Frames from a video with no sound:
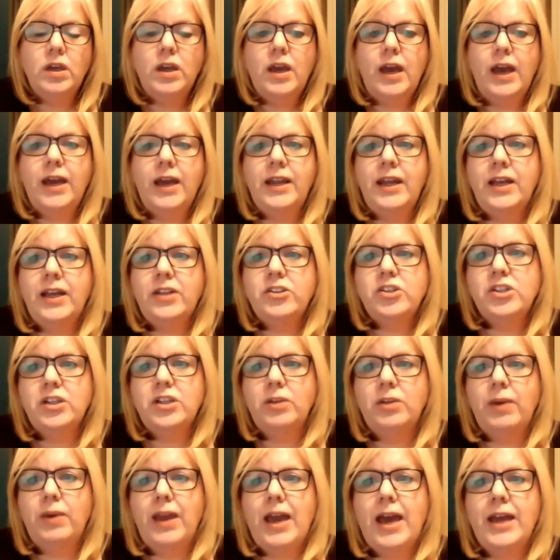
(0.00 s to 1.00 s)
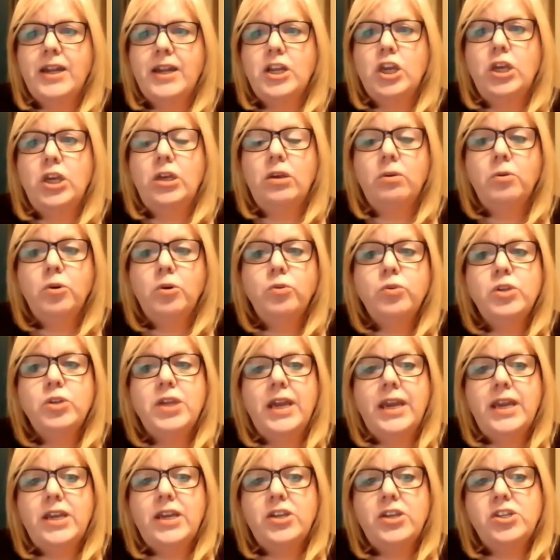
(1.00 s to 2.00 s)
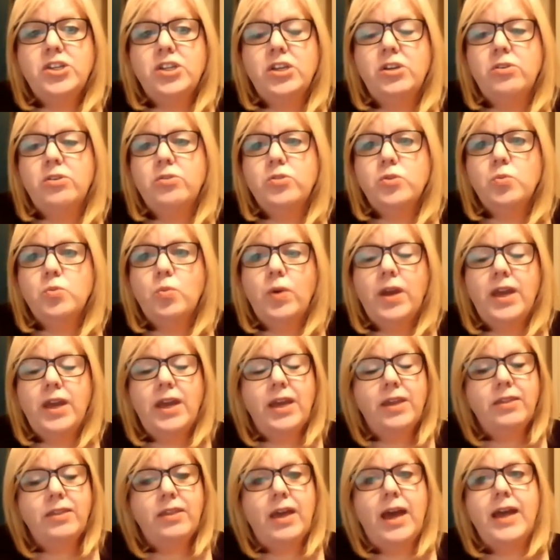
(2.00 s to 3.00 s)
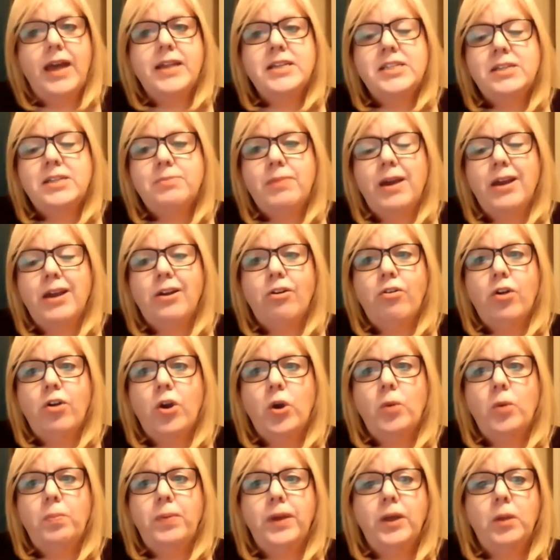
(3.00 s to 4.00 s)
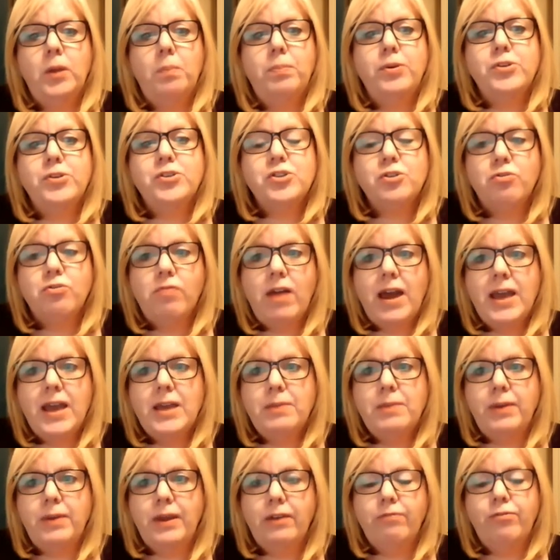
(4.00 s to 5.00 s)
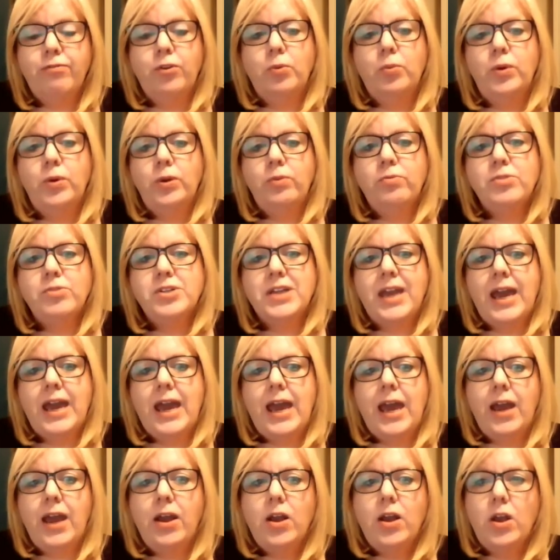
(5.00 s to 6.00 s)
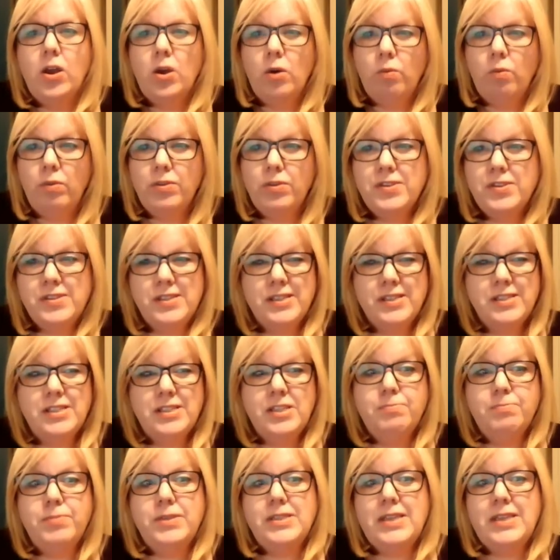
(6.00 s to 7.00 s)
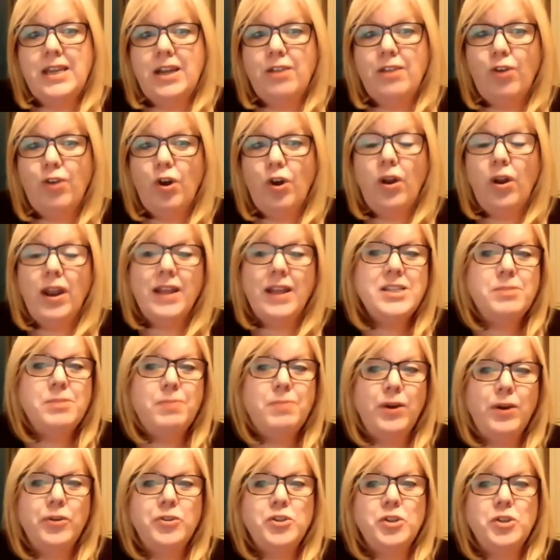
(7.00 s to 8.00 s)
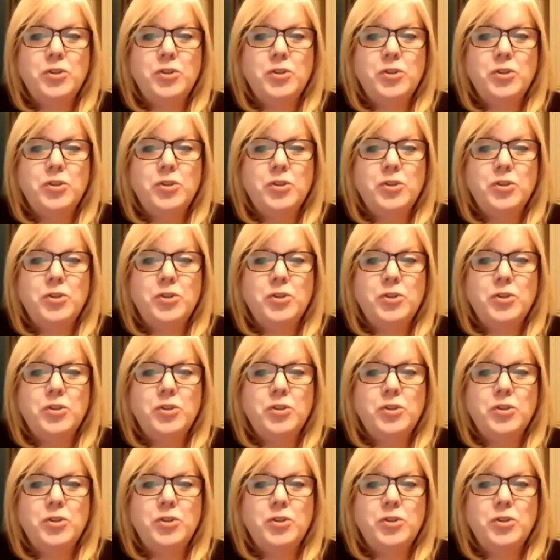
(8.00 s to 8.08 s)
And actually we had huge issues with antimicrobial prescribing for wound care, with 16% of all antibiotics